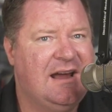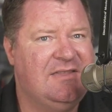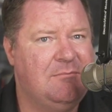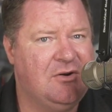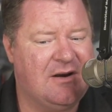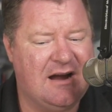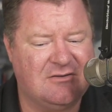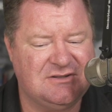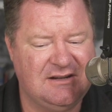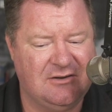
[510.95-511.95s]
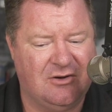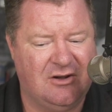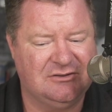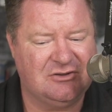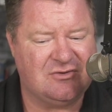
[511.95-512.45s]
and the bureaucracy and
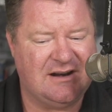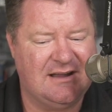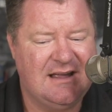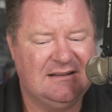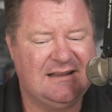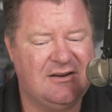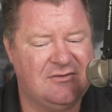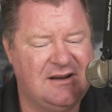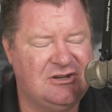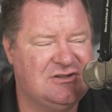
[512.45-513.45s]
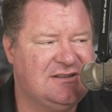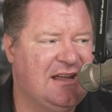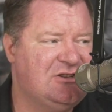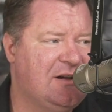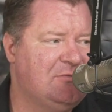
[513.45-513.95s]
all to try to let other nations
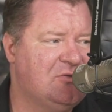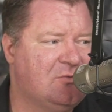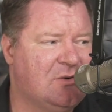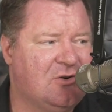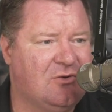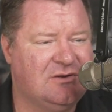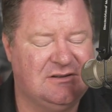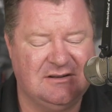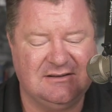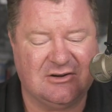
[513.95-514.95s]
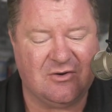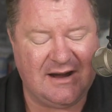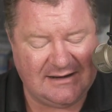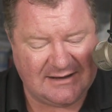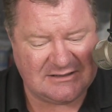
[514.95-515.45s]
catch up to
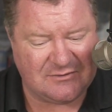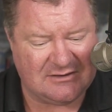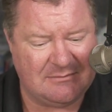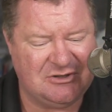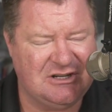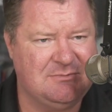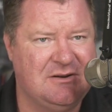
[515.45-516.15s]
degrade us for climate change.